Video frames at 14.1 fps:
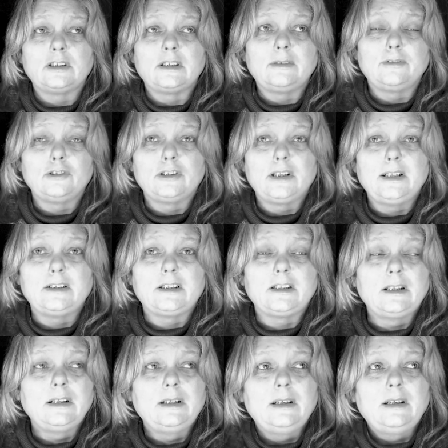us ever since,
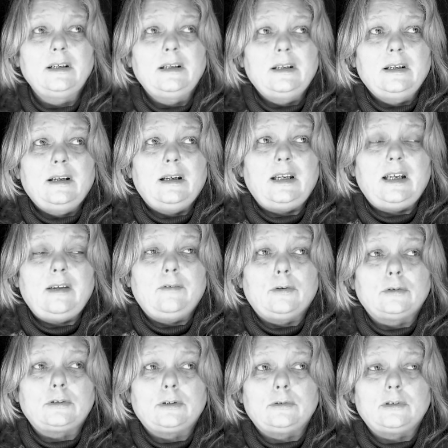and gave
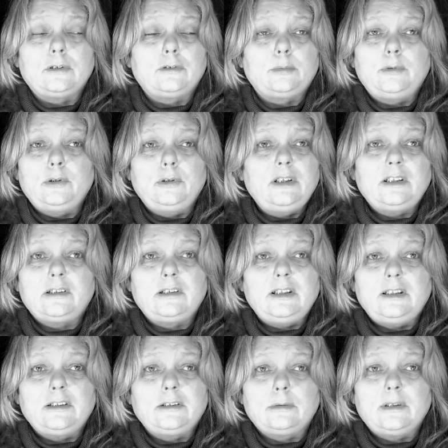all sorts of spurious
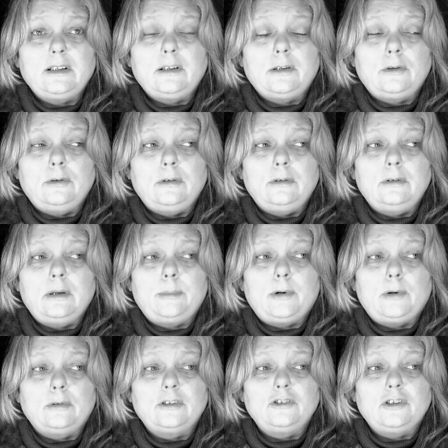reasons why they couldn't
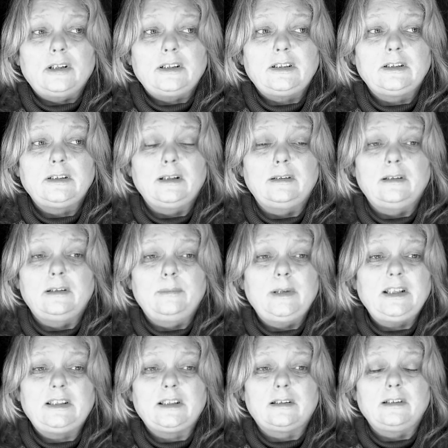apologise. They
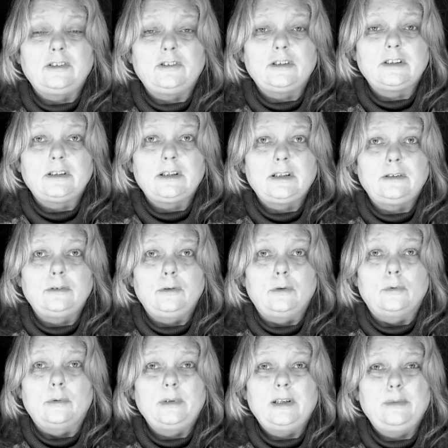basically just said, go
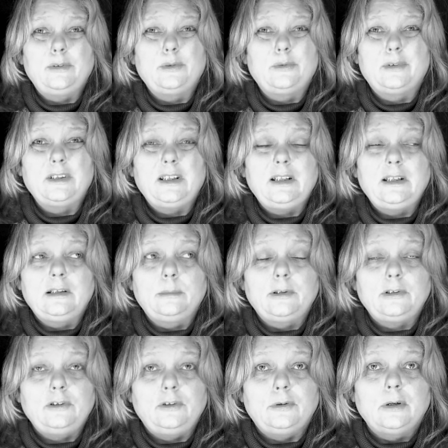away, we don't want to hear
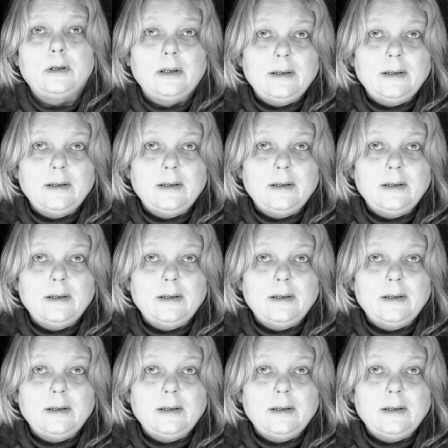about you.